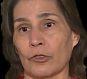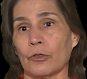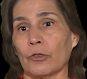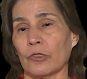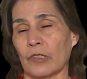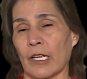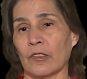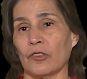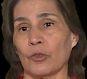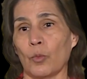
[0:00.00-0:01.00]
schools
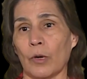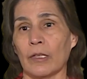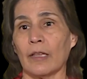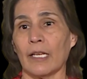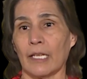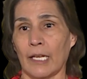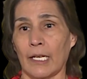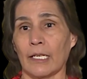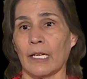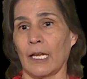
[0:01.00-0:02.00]
as to what they
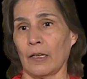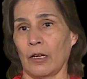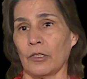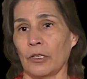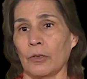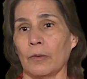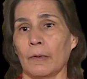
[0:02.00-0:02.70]
can and cannot do.